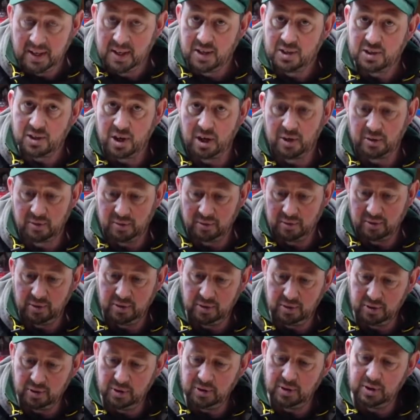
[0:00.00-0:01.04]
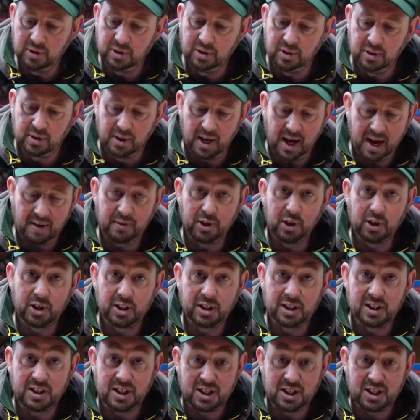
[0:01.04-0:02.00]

So have a look in the